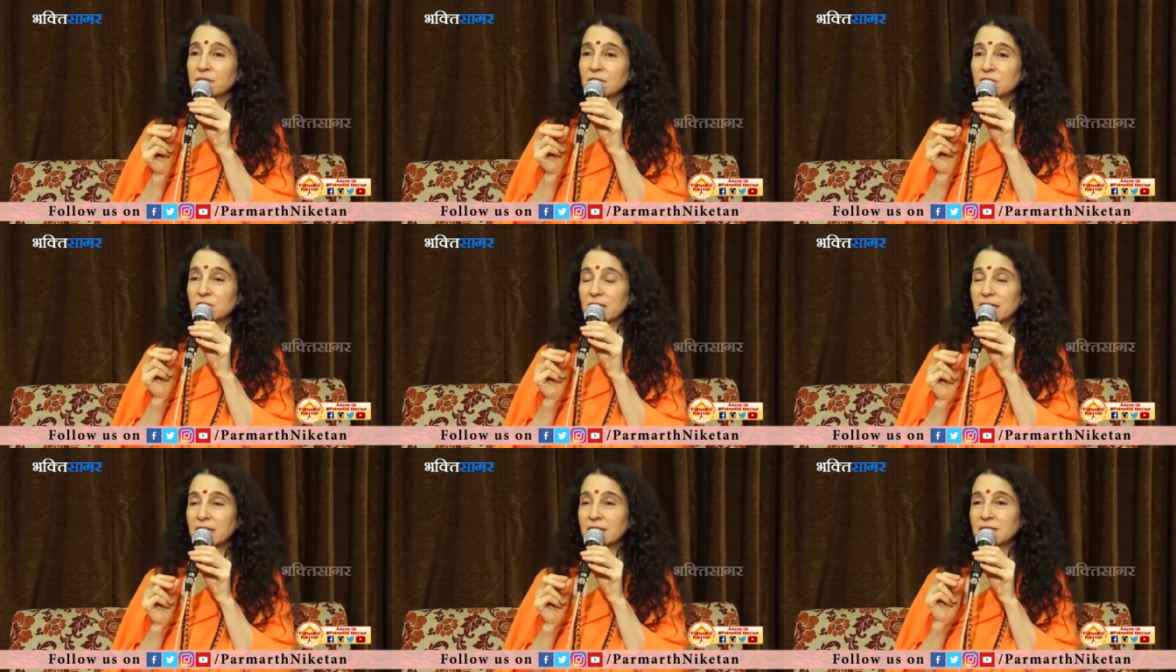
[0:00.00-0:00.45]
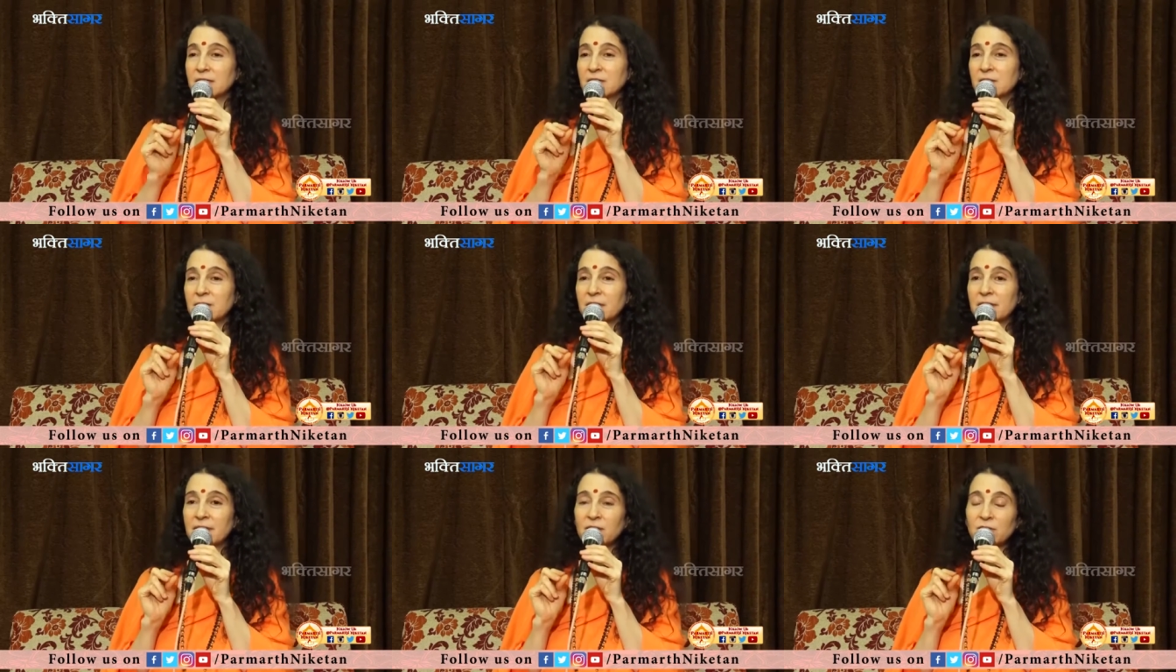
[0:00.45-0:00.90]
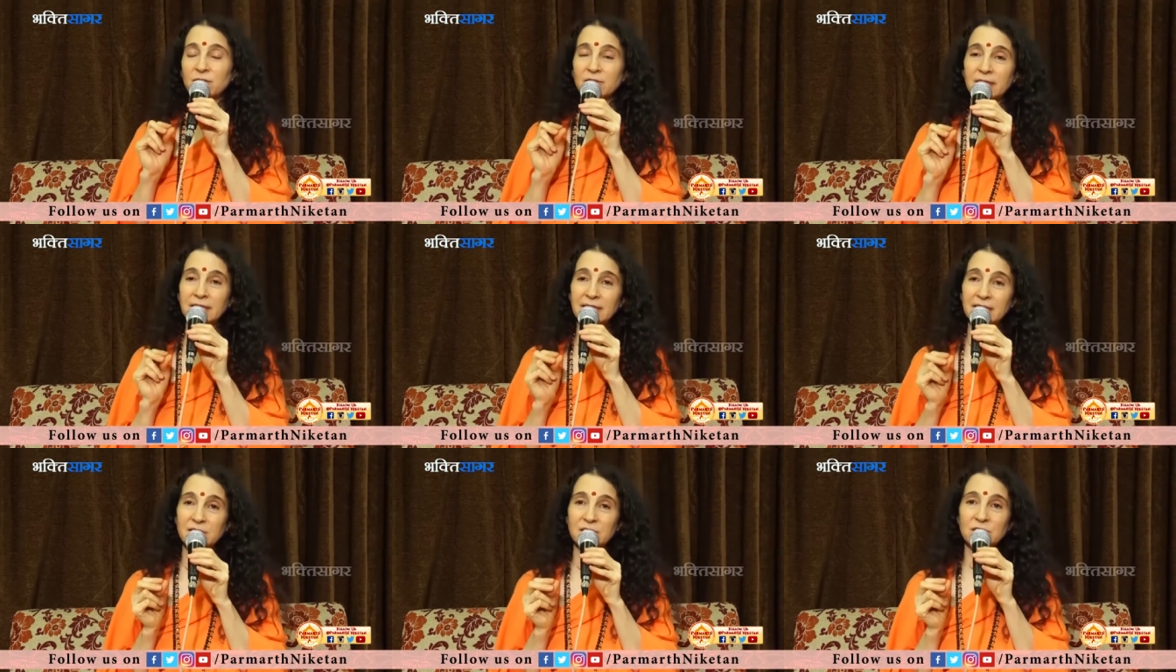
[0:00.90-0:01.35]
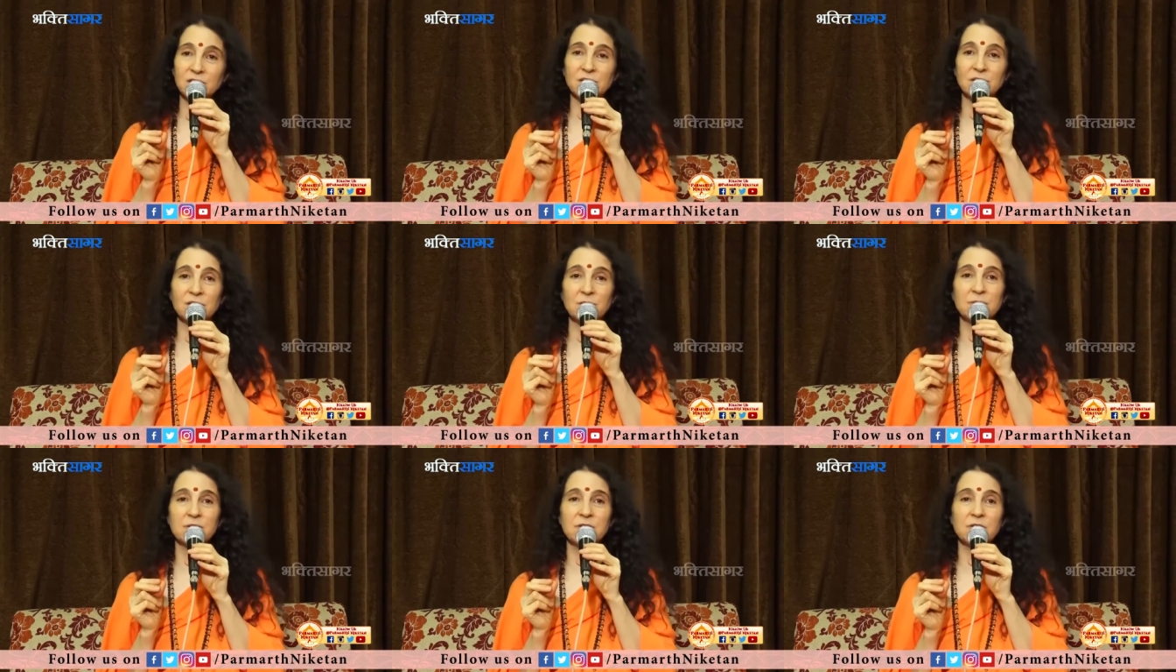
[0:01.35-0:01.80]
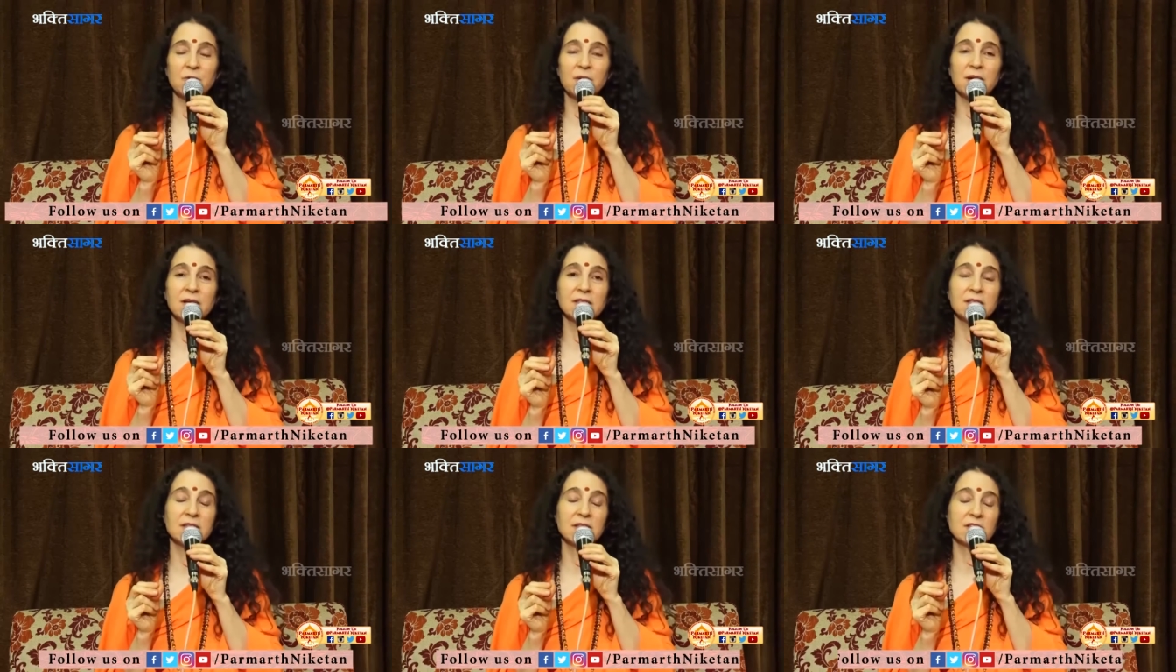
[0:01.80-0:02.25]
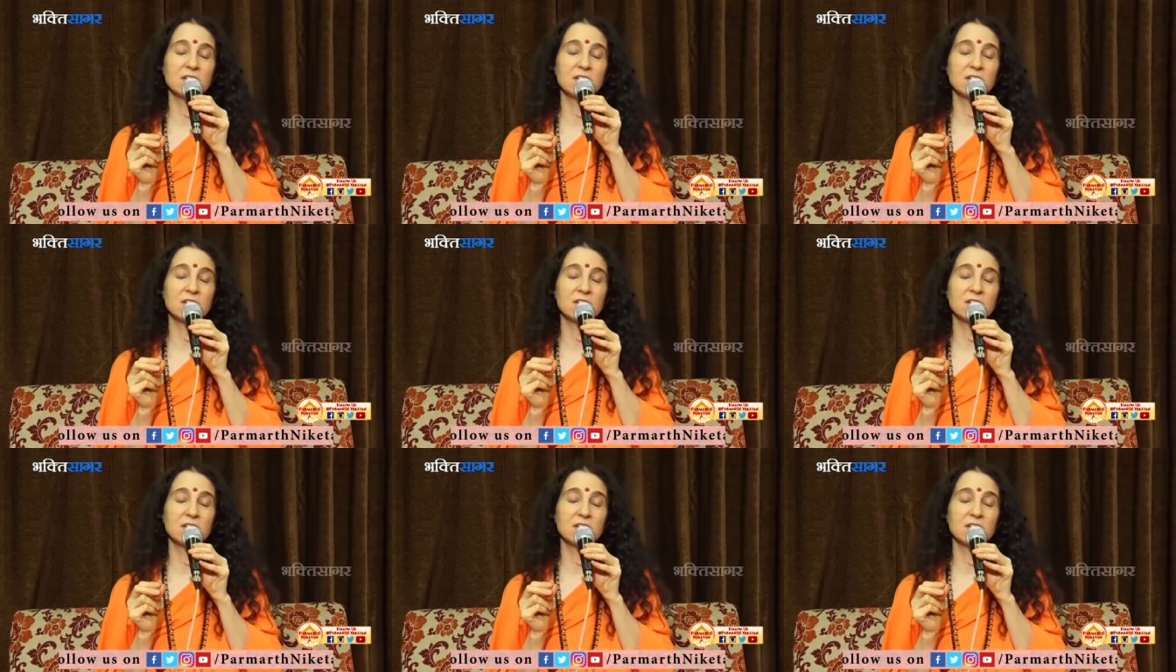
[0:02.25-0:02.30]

It shakes them in their relationship to us,